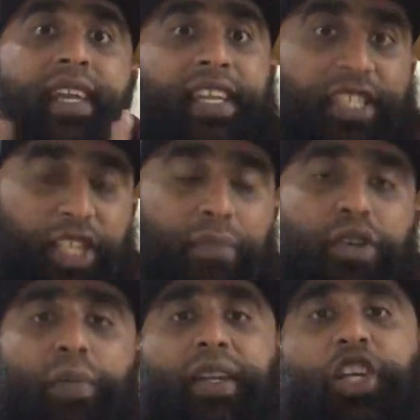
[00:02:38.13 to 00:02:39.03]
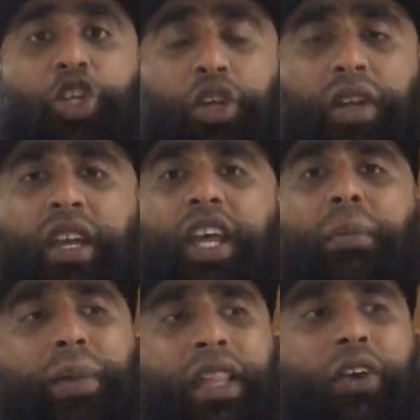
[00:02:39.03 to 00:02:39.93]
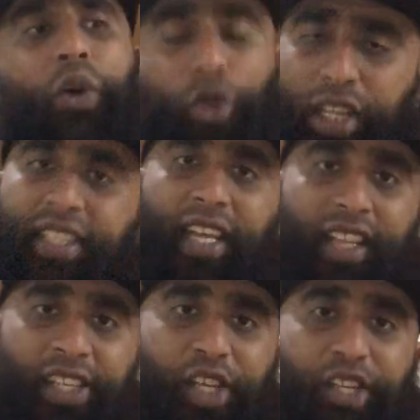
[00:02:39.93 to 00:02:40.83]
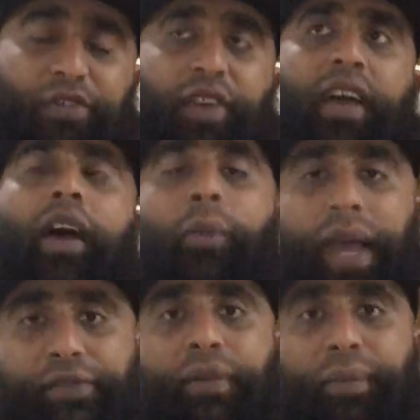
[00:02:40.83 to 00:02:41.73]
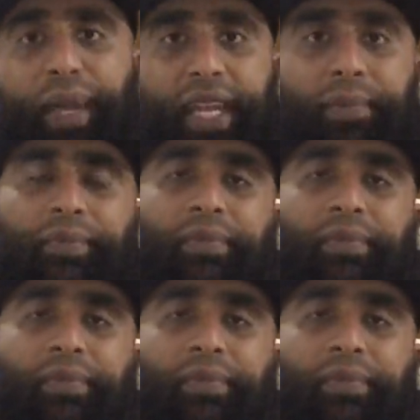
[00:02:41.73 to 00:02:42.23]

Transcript: in tip-top condition, but there are other challenges away from beard